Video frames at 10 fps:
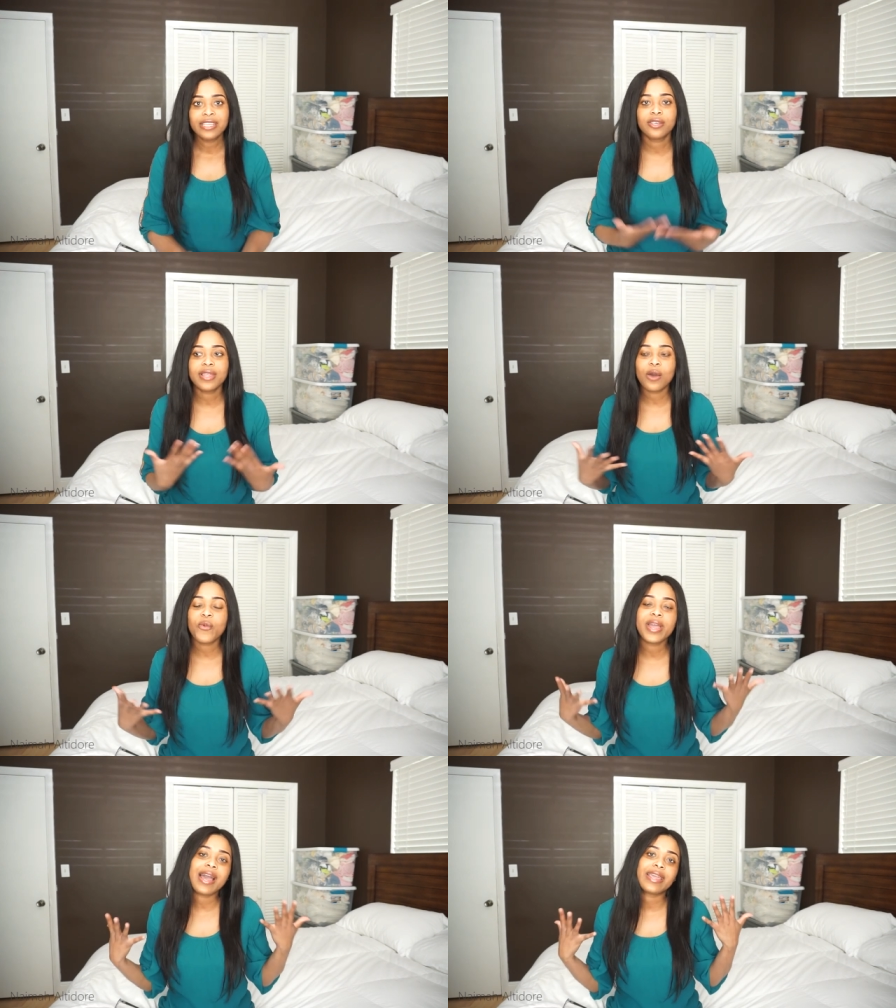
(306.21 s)
so that
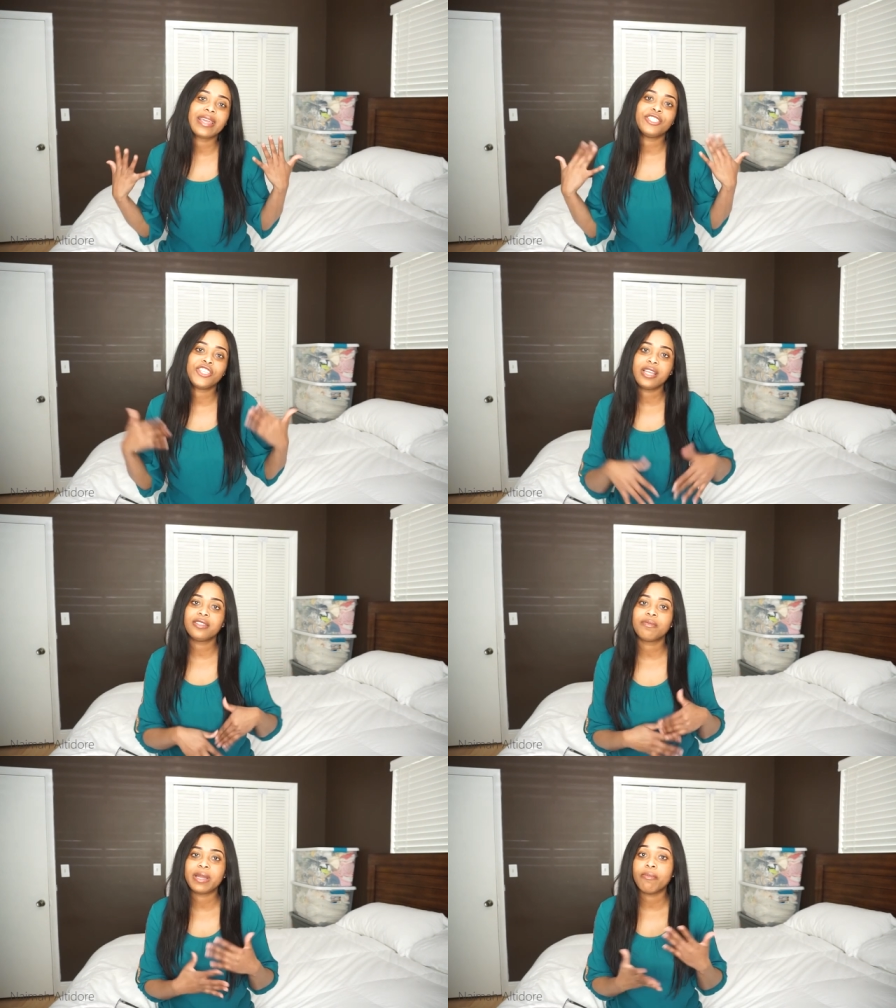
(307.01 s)
way I can
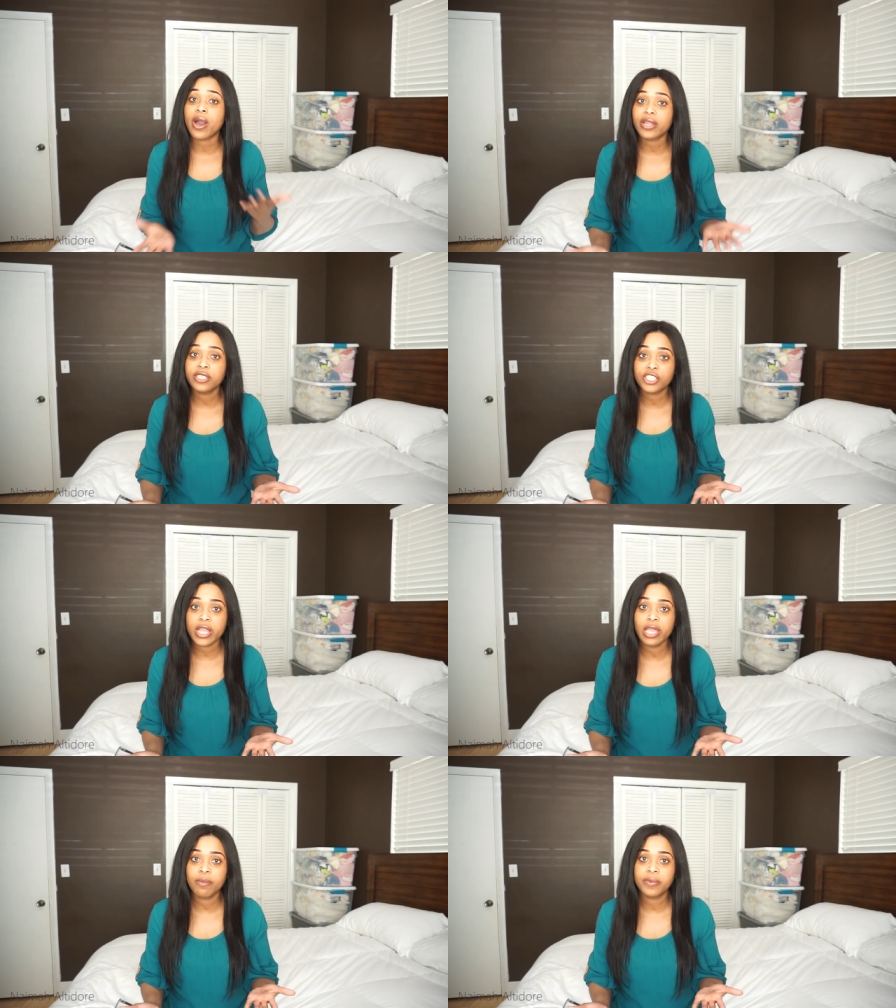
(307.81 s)
change my body
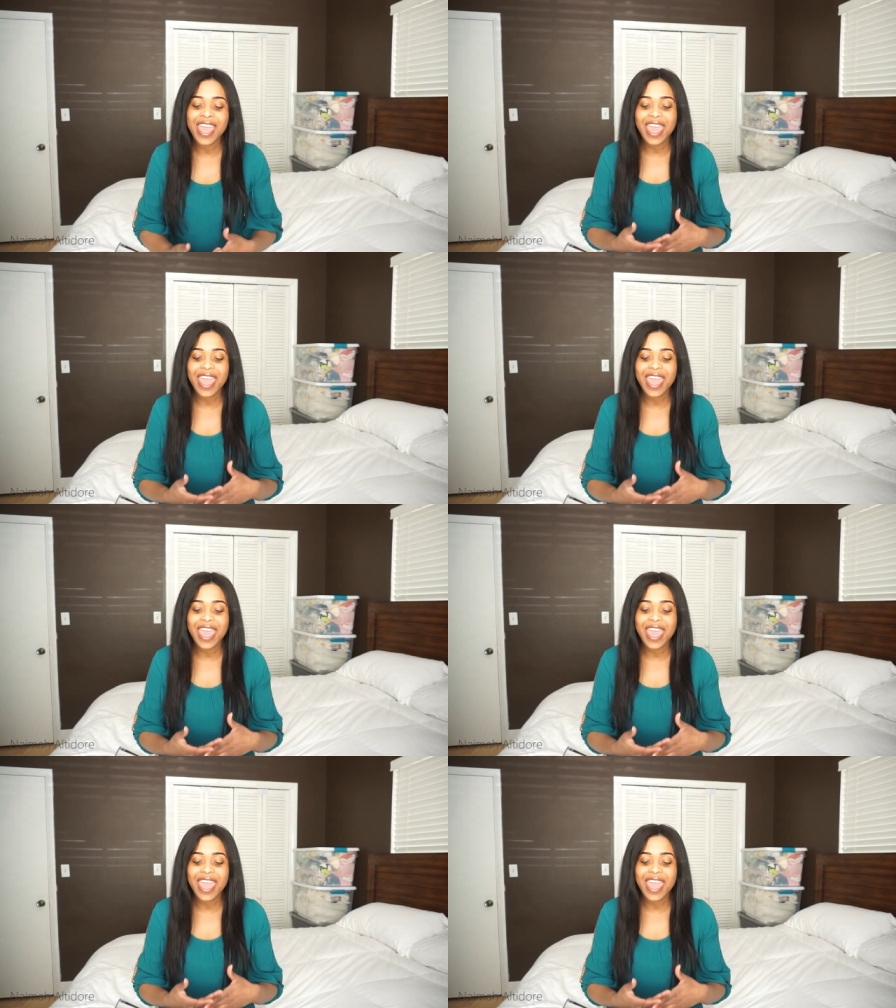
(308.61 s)
shape,